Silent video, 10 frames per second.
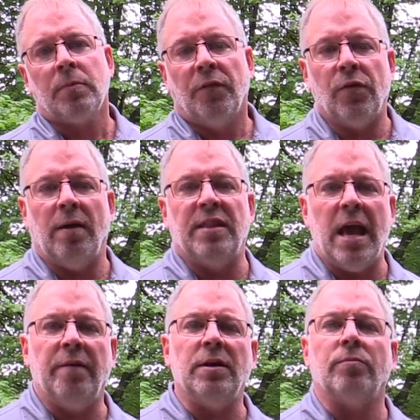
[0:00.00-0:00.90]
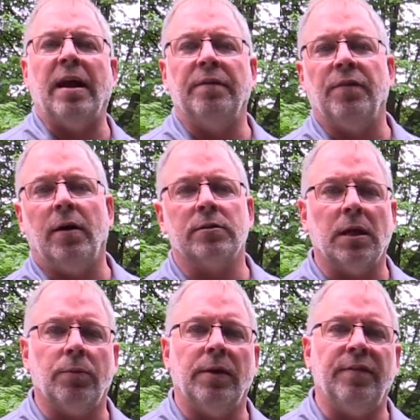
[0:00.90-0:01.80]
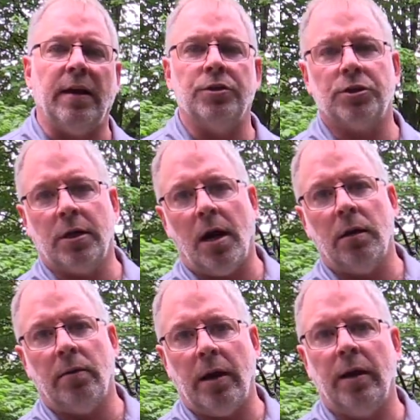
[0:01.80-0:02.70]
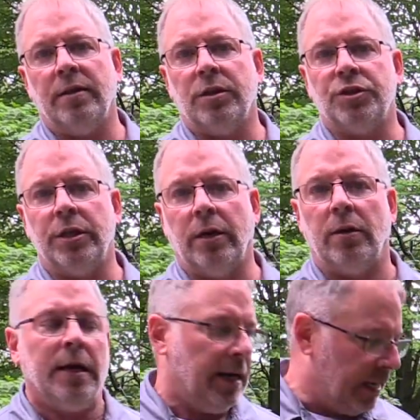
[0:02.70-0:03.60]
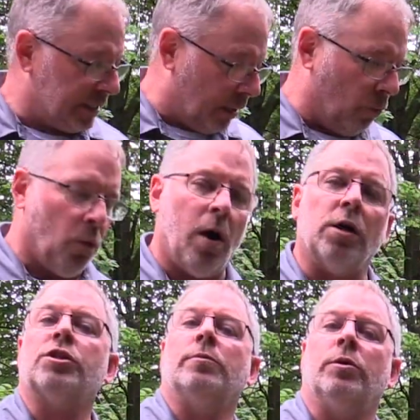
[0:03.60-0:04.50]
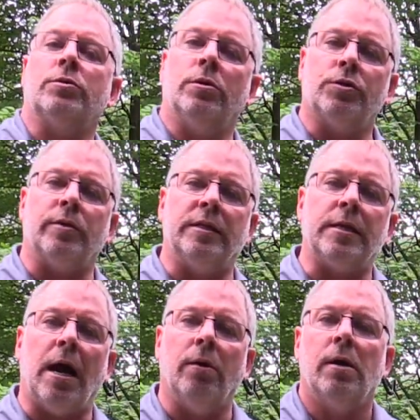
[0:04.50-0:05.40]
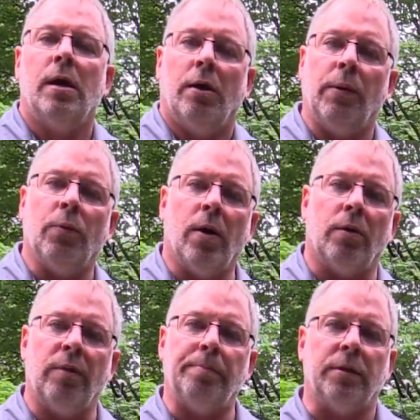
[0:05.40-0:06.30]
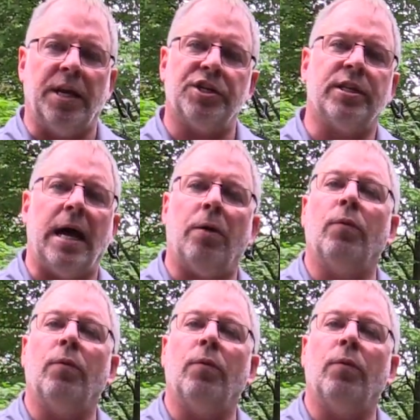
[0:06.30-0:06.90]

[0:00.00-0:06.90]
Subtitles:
If we have the heavy rainfalls like we've had in the Chicago area this year, it's going to wash some of those nutrients out, and we want to replenish that